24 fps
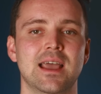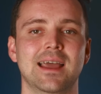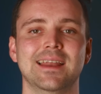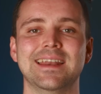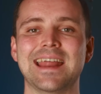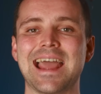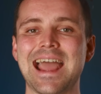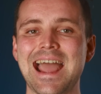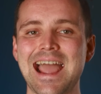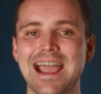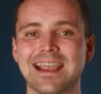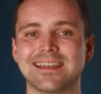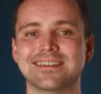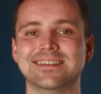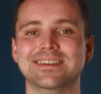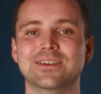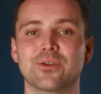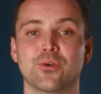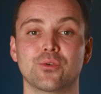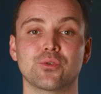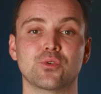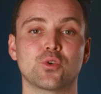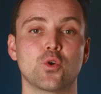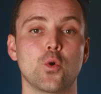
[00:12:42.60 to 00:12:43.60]
and
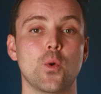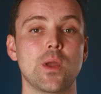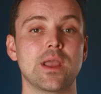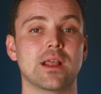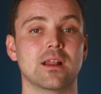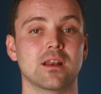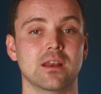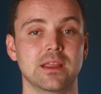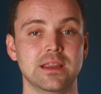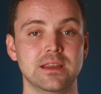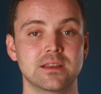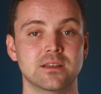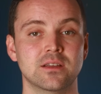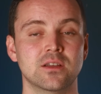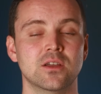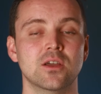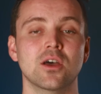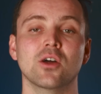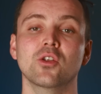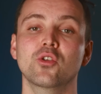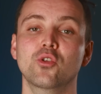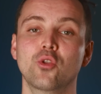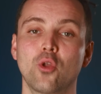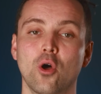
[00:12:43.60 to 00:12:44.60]
acted on quickly,
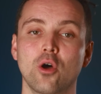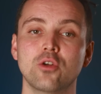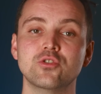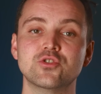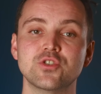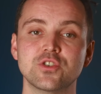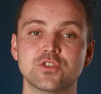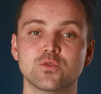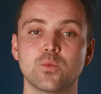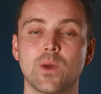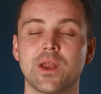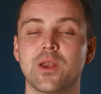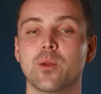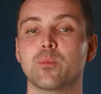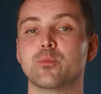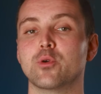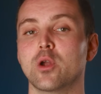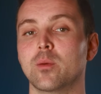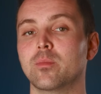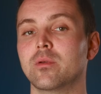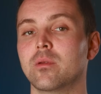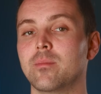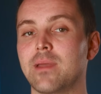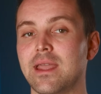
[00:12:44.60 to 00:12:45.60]
not just when a
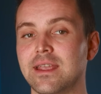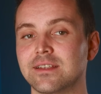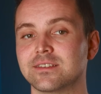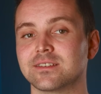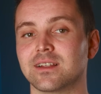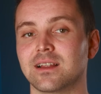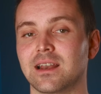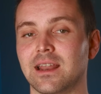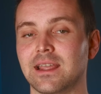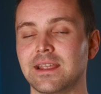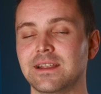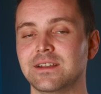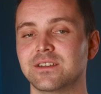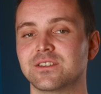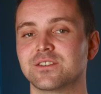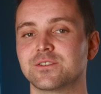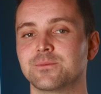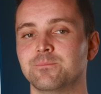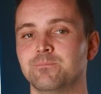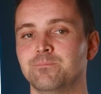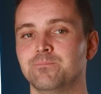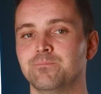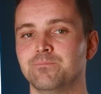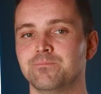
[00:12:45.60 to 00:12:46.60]
problem
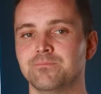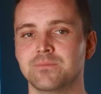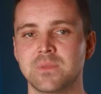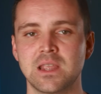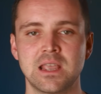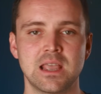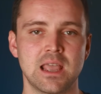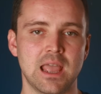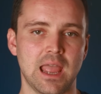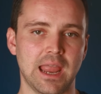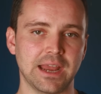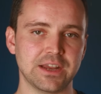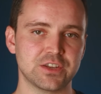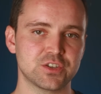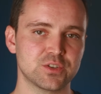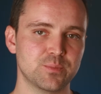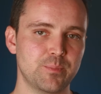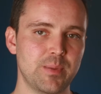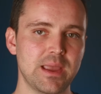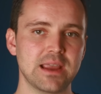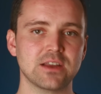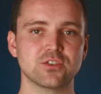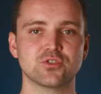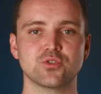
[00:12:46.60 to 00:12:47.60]
escalates.
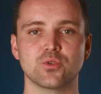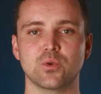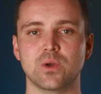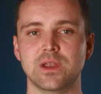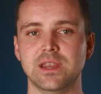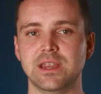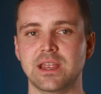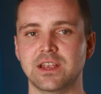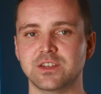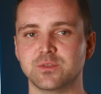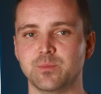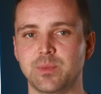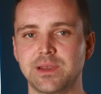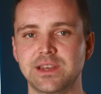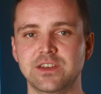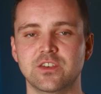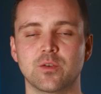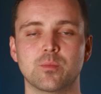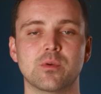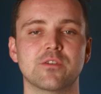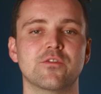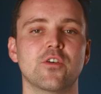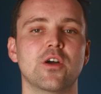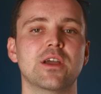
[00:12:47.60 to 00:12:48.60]
Expect your ESP
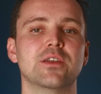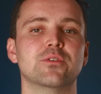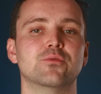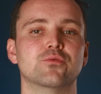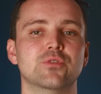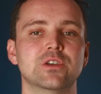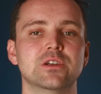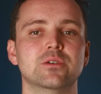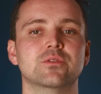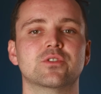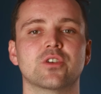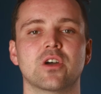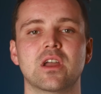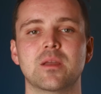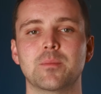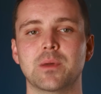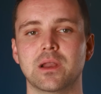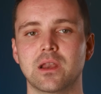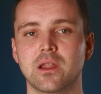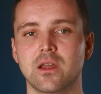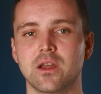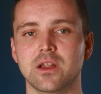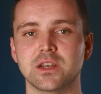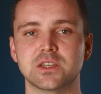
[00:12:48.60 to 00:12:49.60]
to provide real-time
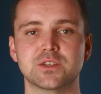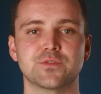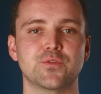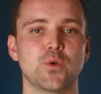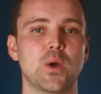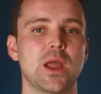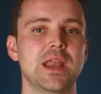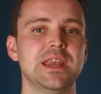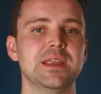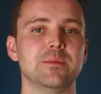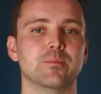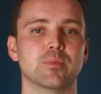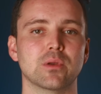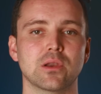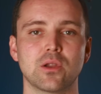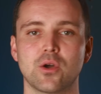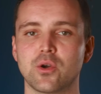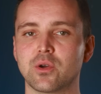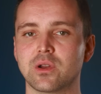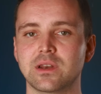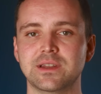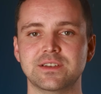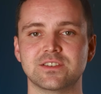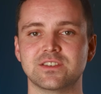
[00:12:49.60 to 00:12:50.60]
alerts for any
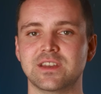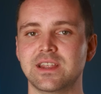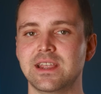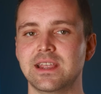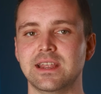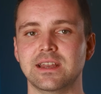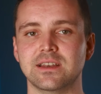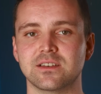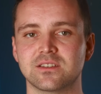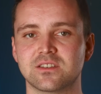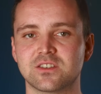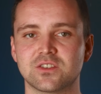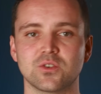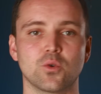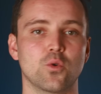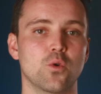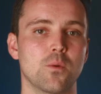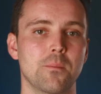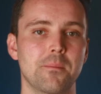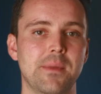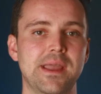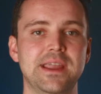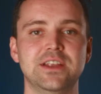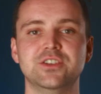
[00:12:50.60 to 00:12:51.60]
blocklist hits
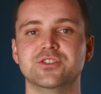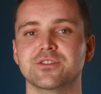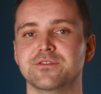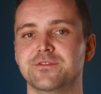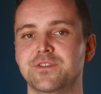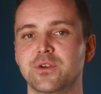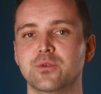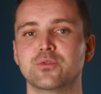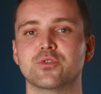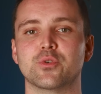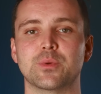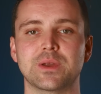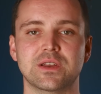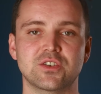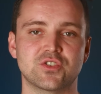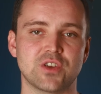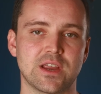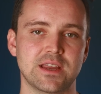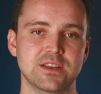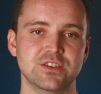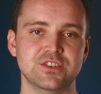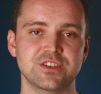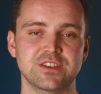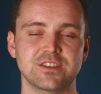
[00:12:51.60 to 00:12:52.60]
or major filtering
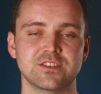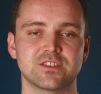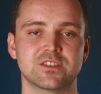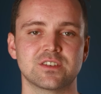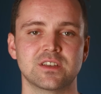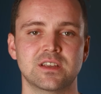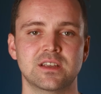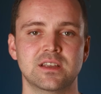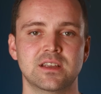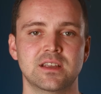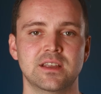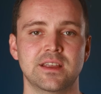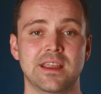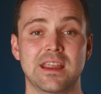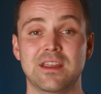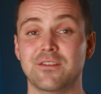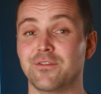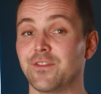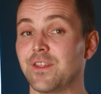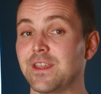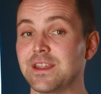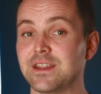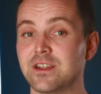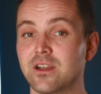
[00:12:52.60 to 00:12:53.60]
changes.
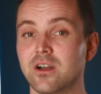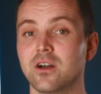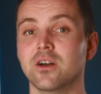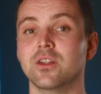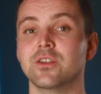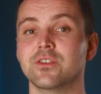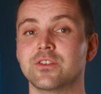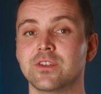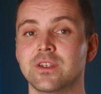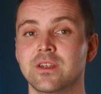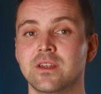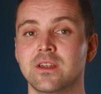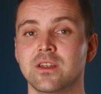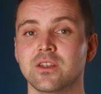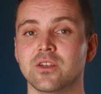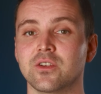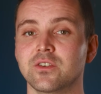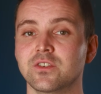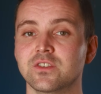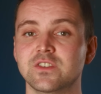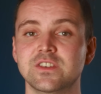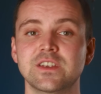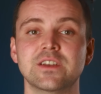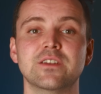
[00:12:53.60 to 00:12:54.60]
If they can't,
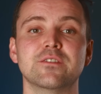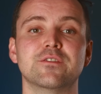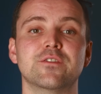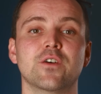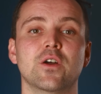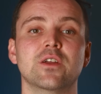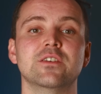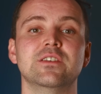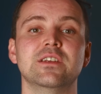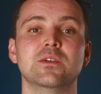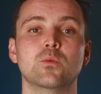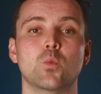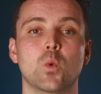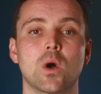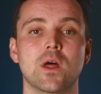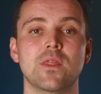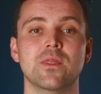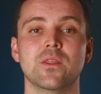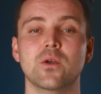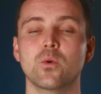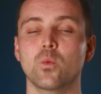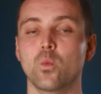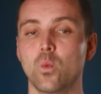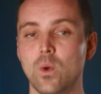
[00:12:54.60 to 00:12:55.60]
consider finding
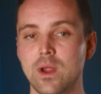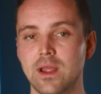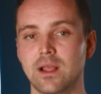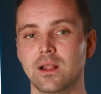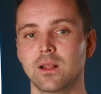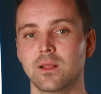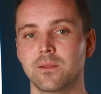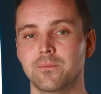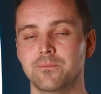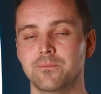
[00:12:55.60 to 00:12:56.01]
one that will.